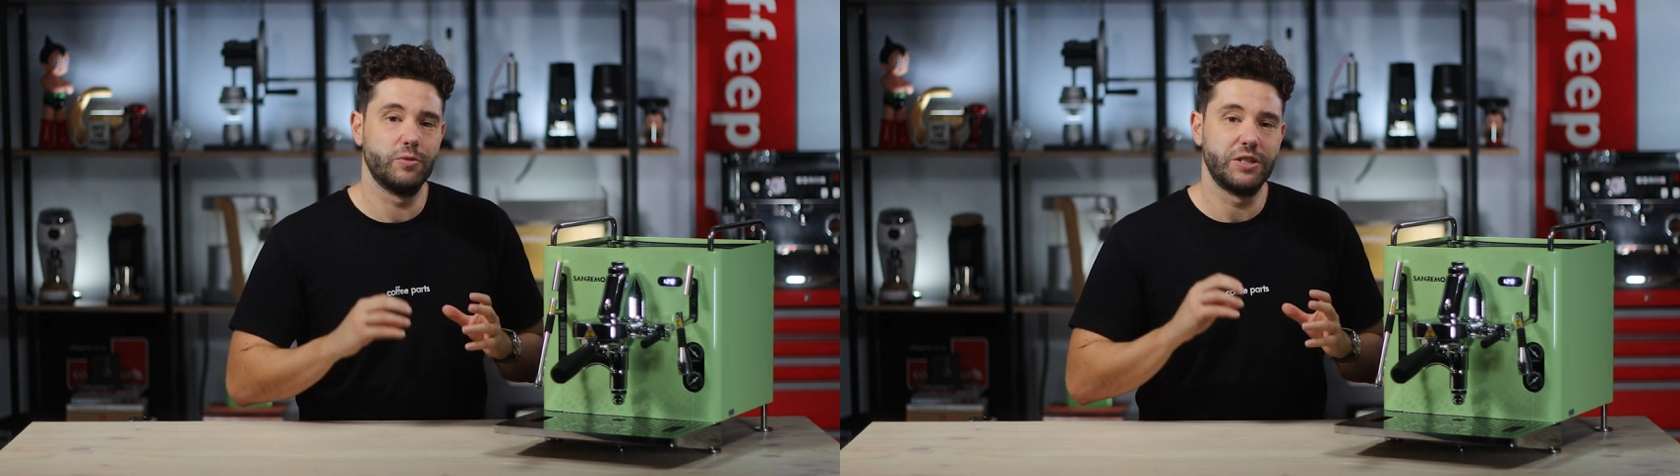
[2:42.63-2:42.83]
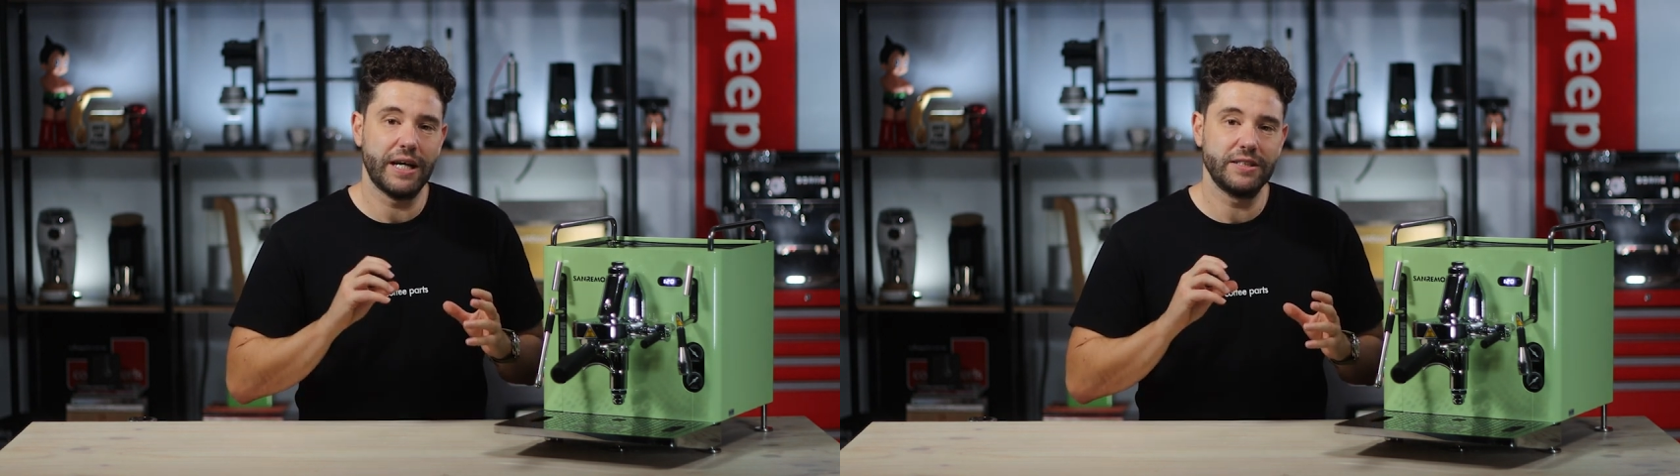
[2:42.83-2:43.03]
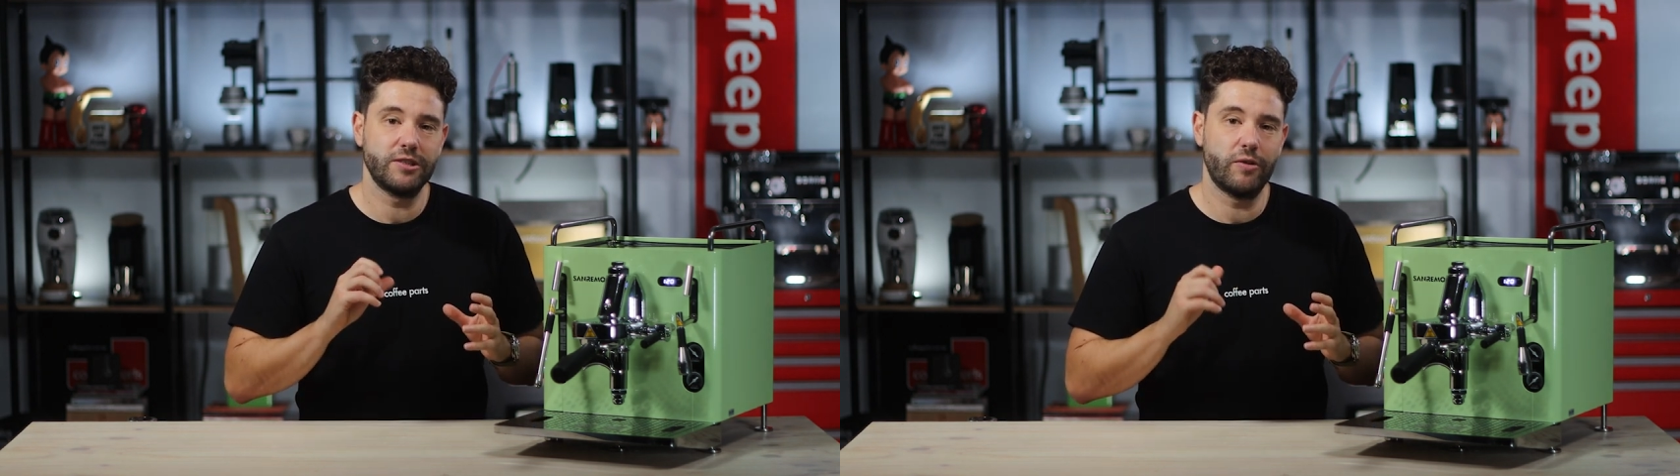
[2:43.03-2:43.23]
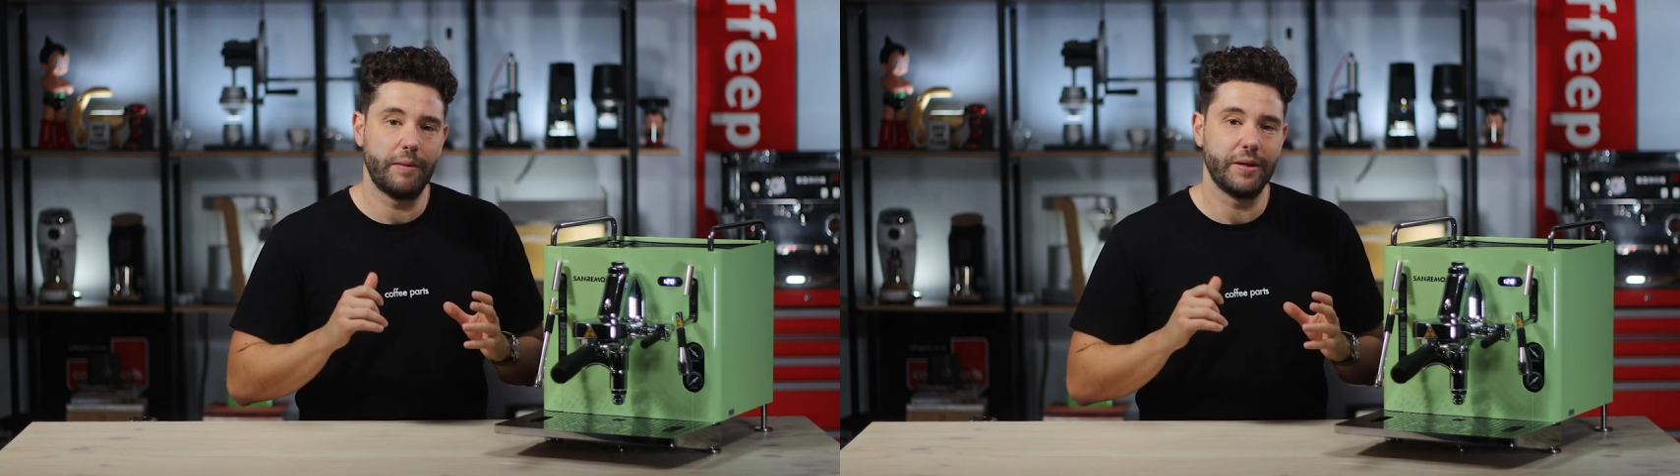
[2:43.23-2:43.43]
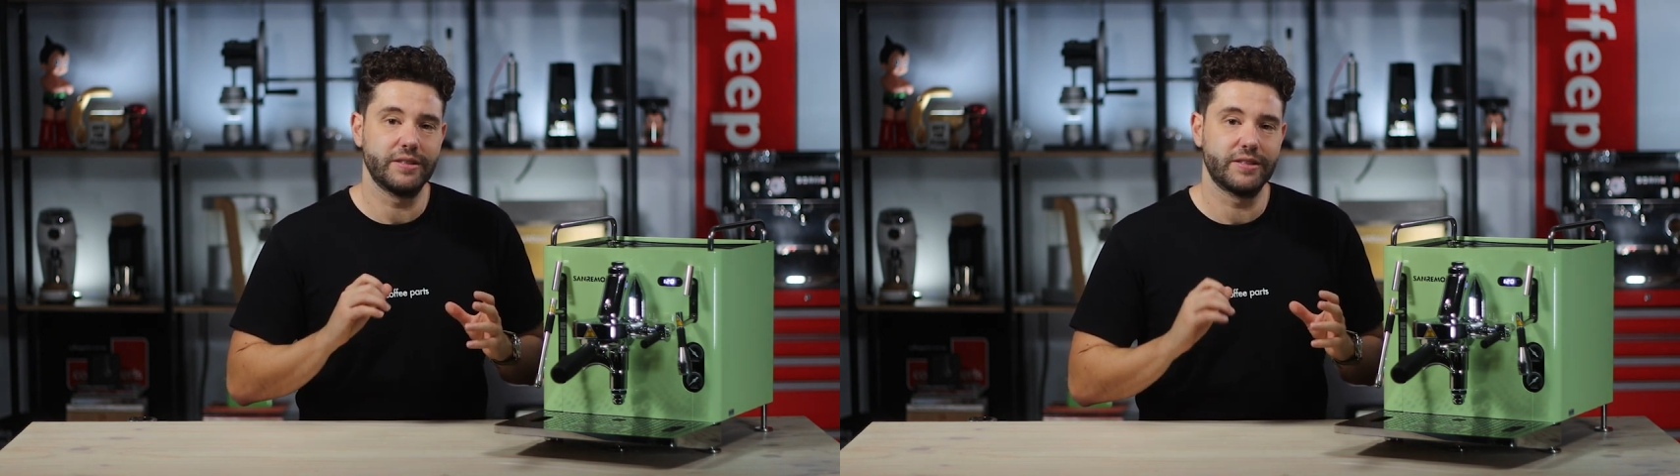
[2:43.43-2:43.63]
which has
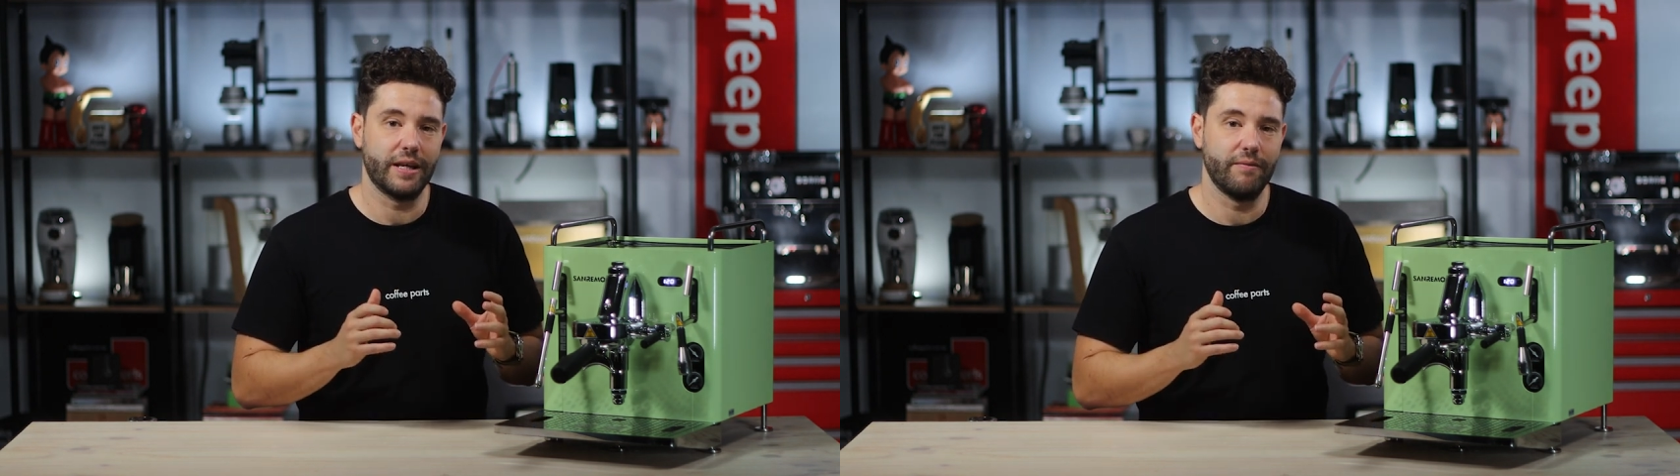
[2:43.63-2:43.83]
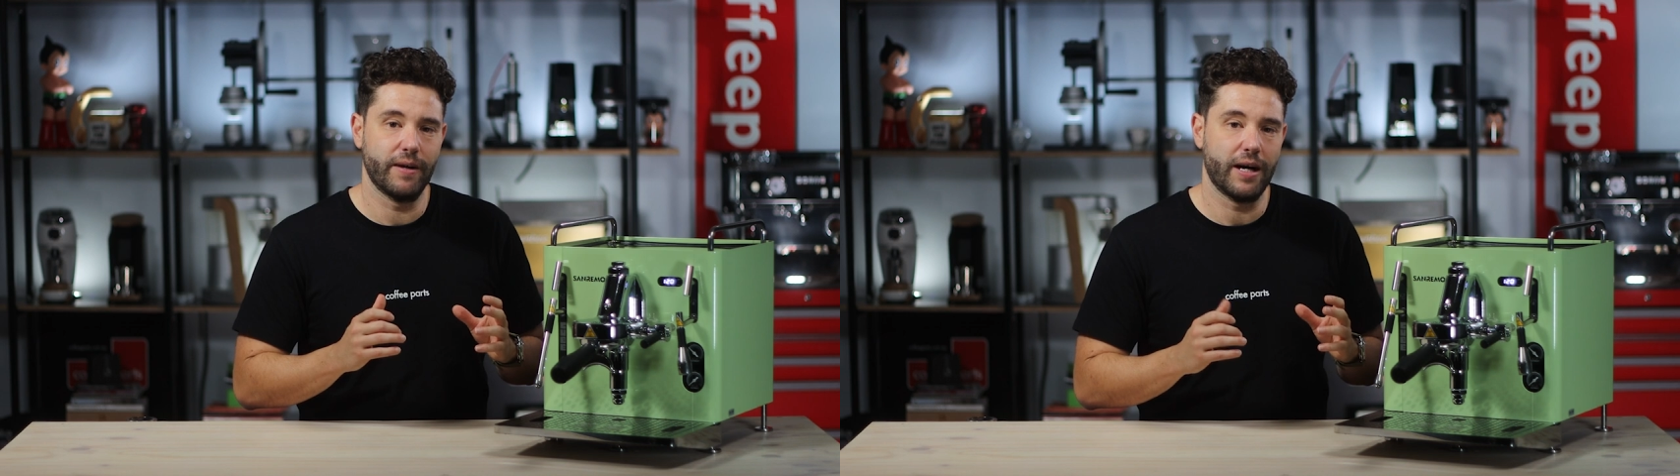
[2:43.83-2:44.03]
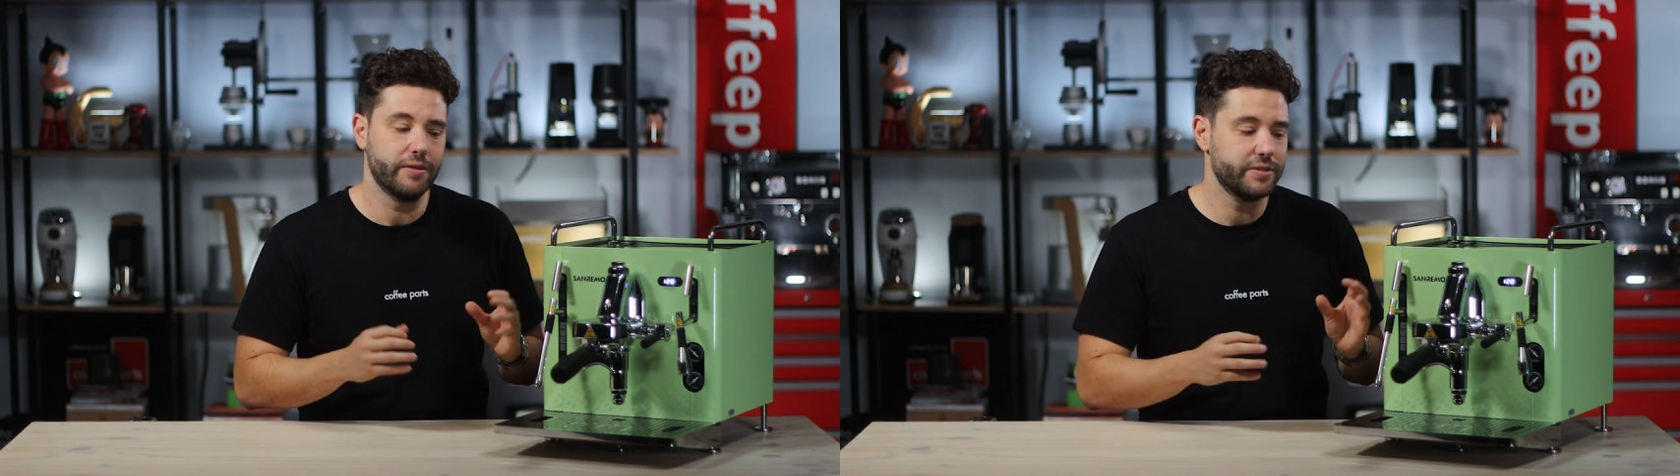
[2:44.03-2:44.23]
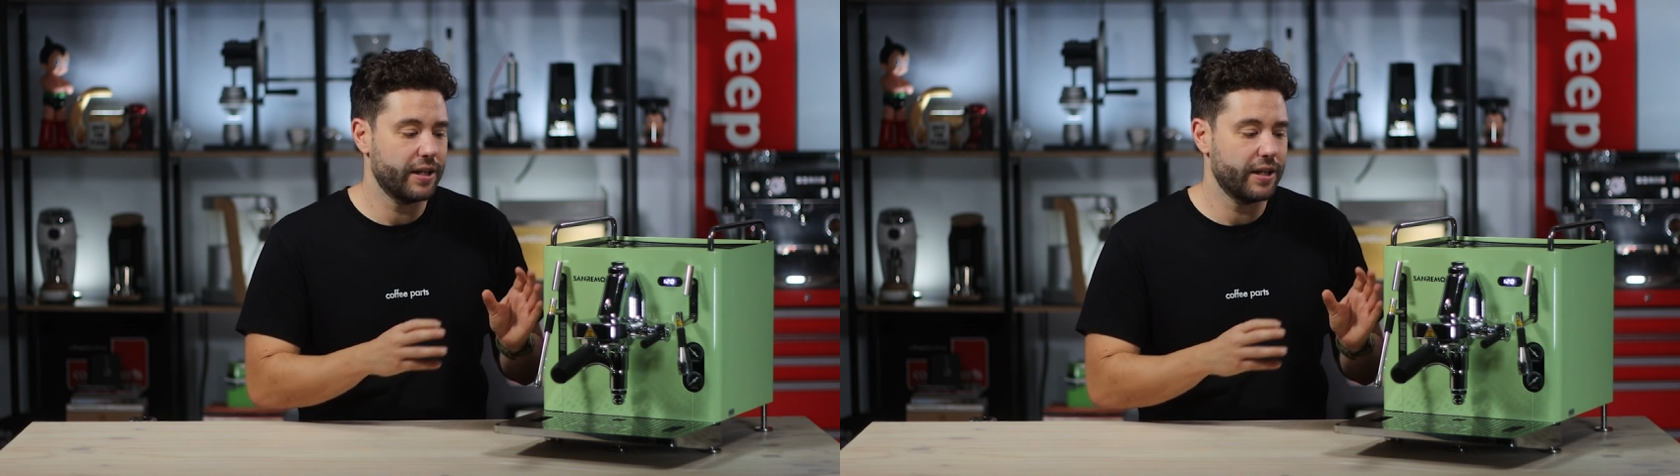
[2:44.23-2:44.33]
ceramic steam valves,